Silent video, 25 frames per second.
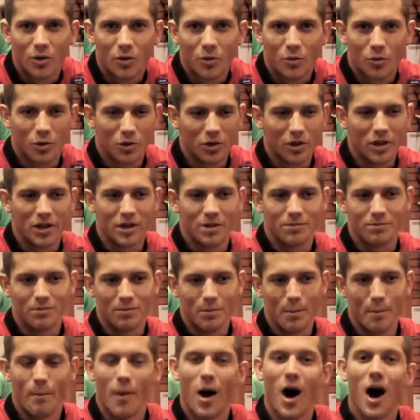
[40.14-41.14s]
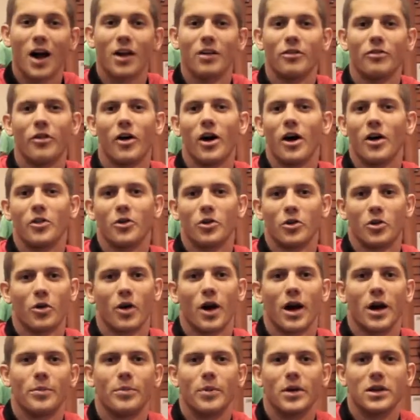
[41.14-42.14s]
really modify their
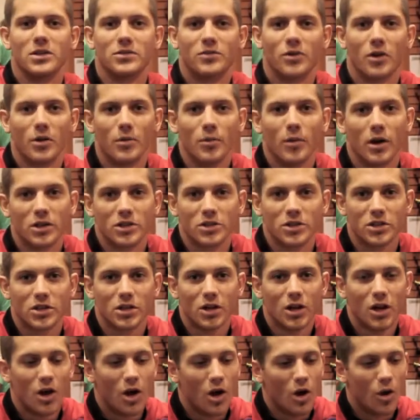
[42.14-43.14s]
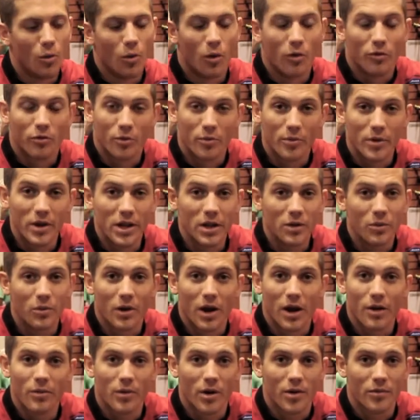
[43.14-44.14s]
crankbaits very much. Well, for me,
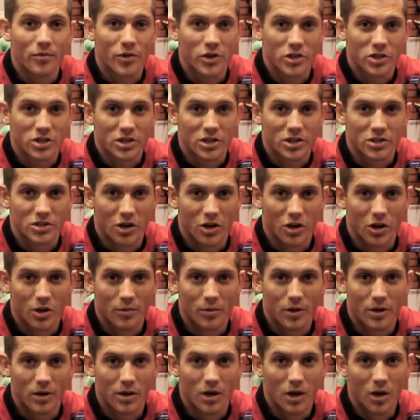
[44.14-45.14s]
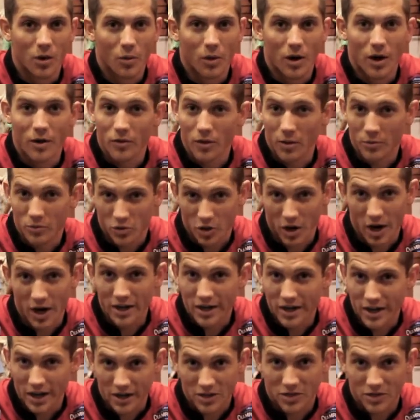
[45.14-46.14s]
whenever I'm fishing a tournament, whenever I'm trying
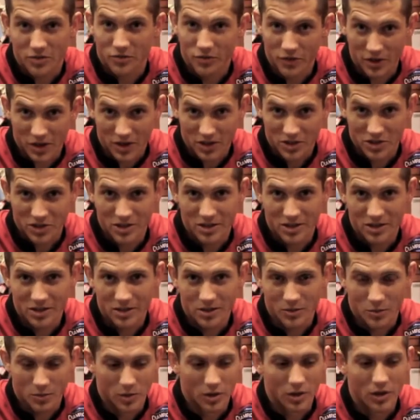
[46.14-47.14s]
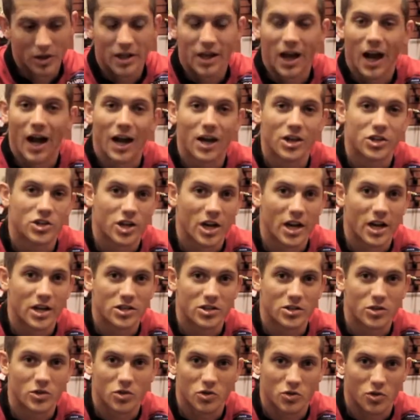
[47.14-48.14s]
to catch fish, really, I change
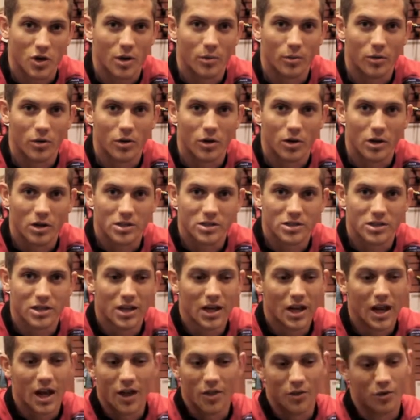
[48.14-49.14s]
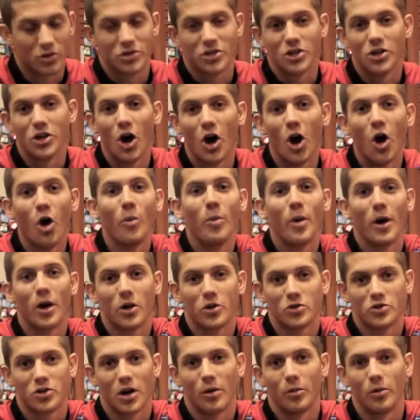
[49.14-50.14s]
those treble hooks. And there's no better
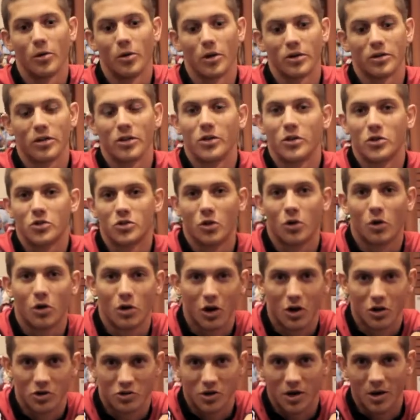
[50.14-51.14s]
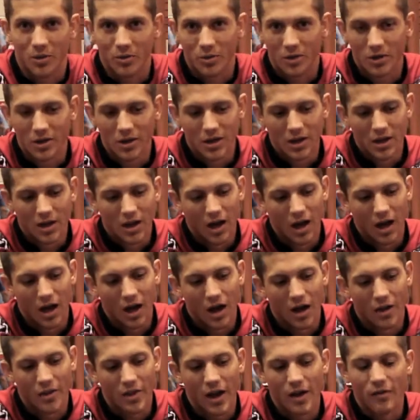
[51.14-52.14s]
treble hook than the TroKar treble.
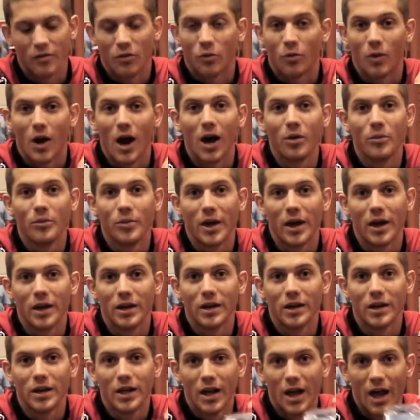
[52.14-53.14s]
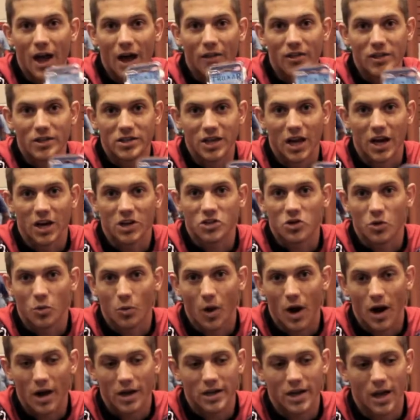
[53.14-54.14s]
Uh, they have a round bend and this extra
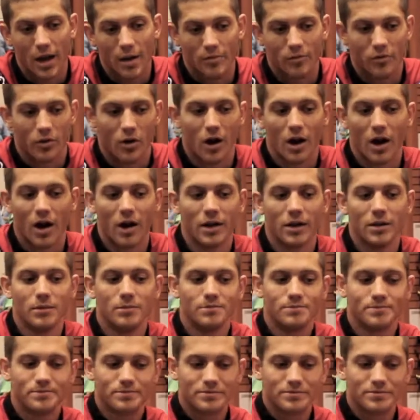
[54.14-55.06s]
wide gap variety